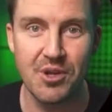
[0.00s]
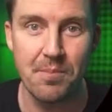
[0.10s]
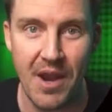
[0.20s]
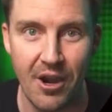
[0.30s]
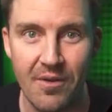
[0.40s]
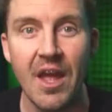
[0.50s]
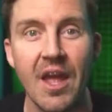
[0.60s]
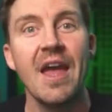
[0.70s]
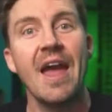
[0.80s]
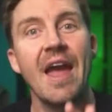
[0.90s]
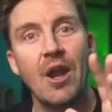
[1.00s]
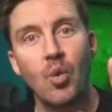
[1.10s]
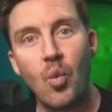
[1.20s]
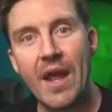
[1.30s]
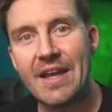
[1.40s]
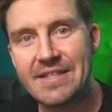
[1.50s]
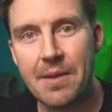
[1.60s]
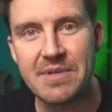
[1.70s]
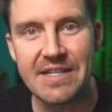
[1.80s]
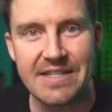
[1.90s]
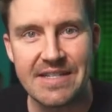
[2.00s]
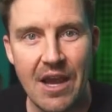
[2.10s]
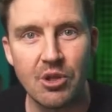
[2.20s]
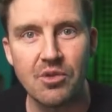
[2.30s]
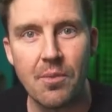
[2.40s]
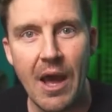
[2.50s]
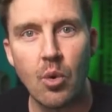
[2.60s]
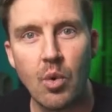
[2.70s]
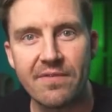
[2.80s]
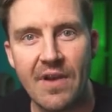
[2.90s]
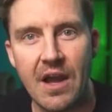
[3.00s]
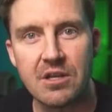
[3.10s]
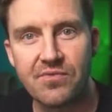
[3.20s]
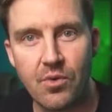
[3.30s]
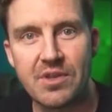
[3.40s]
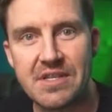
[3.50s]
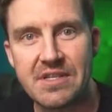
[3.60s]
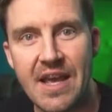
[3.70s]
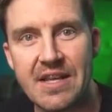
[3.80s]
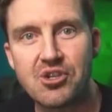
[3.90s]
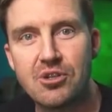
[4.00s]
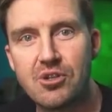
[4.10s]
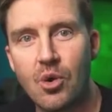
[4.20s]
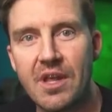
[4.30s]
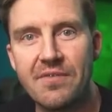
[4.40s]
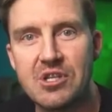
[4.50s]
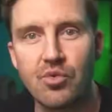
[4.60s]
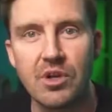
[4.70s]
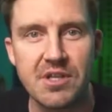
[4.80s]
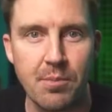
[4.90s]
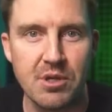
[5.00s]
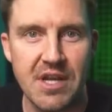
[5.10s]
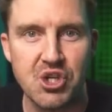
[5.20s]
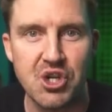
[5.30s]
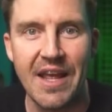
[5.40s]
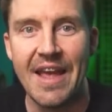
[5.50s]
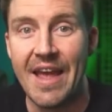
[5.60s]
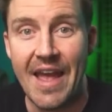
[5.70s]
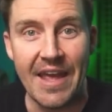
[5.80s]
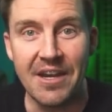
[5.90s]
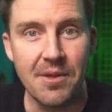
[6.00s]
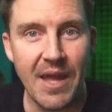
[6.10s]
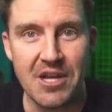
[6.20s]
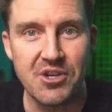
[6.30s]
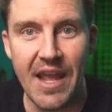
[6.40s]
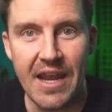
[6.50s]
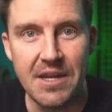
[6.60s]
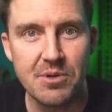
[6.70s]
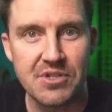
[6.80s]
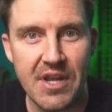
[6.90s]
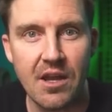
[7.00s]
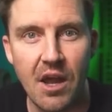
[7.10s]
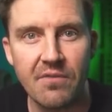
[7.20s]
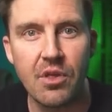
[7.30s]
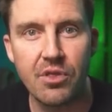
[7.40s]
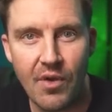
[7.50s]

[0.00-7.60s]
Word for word: would compare. And when attempting to download the malware files for this test, TotalAV's real-time protection ended up catching 80% of the